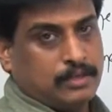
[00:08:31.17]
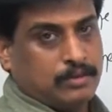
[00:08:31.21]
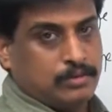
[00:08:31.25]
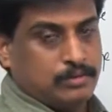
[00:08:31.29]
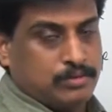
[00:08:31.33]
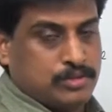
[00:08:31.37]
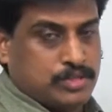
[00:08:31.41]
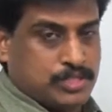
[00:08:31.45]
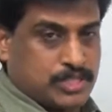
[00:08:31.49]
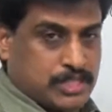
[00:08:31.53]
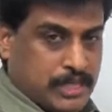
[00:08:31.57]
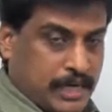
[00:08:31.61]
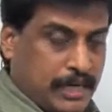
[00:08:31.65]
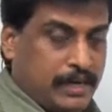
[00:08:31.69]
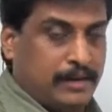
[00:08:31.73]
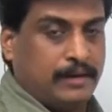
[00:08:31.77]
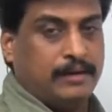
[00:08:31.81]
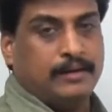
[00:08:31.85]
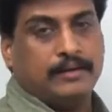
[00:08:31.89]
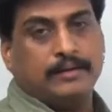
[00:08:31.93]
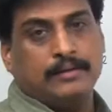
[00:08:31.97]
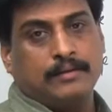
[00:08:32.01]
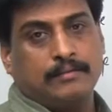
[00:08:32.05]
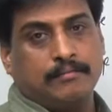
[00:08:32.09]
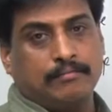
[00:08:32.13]
to
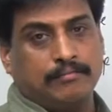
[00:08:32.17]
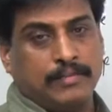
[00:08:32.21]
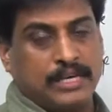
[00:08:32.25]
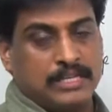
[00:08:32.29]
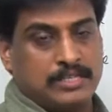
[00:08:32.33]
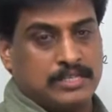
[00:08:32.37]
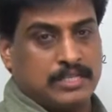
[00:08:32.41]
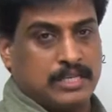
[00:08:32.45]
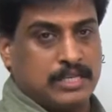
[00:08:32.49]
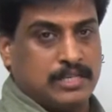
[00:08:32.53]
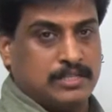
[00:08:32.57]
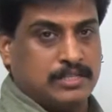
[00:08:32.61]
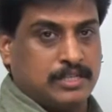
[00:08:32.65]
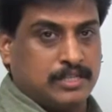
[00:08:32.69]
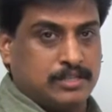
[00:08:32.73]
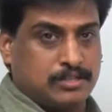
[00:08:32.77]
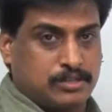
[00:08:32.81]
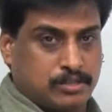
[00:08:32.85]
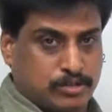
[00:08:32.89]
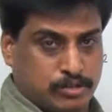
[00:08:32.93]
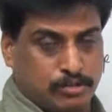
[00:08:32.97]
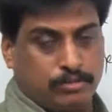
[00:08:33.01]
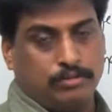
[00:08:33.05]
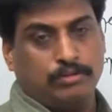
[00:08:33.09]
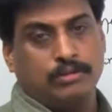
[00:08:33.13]
send
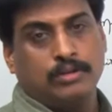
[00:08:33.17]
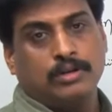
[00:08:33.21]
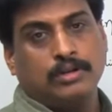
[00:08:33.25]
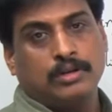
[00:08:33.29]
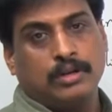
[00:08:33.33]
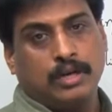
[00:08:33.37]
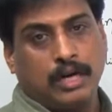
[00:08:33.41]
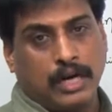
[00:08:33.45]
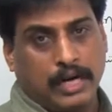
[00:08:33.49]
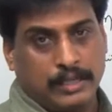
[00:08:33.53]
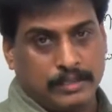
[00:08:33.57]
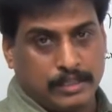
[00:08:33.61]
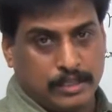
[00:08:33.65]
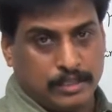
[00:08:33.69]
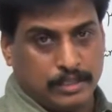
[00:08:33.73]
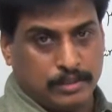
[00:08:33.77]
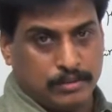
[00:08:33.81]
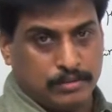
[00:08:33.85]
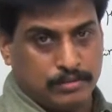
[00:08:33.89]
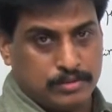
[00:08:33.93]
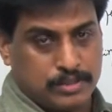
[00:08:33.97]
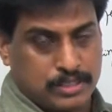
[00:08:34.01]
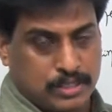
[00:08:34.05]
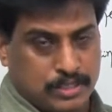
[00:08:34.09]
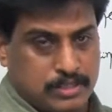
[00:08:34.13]
messages to other
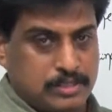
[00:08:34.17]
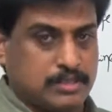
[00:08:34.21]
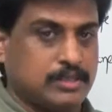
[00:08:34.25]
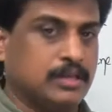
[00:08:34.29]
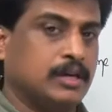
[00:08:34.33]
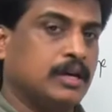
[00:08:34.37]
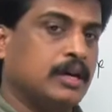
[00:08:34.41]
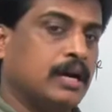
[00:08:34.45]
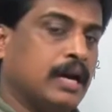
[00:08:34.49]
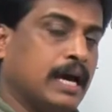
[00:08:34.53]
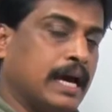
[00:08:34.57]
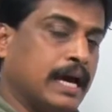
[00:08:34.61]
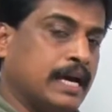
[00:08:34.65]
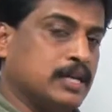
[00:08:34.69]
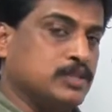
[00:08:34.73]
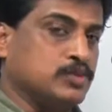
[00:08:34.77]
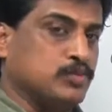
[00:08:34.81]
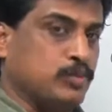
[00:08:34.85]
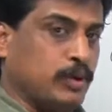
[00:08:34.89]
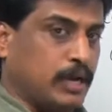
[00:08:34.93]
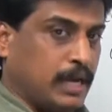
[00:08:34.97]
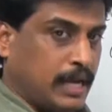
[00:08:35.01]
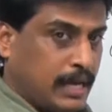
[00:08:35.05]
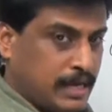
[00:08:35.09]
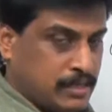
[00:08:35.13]
users as
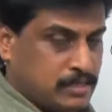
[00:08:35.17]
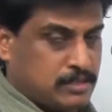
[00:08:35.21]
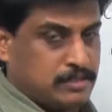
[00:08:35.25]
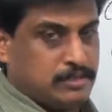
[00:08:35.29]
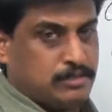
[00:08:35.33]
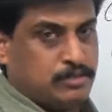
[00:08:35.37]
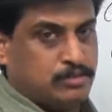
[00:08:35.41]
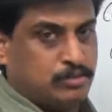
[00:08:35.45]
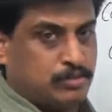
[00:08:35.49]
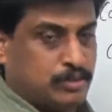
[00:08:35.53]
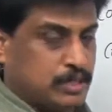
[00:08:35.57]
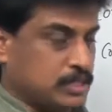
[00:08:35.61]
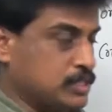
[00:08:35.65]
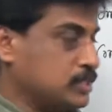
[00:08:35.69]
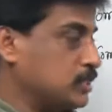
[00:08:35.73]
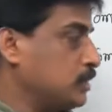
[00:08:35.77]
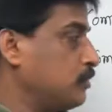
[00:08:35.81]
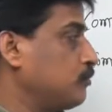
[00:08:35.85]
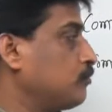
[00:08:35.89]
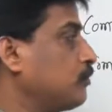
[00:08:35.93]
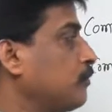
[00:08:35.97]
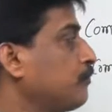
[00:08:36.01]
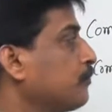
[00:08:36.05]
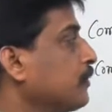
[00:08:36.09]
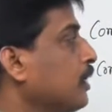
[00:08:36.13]
well as to receive.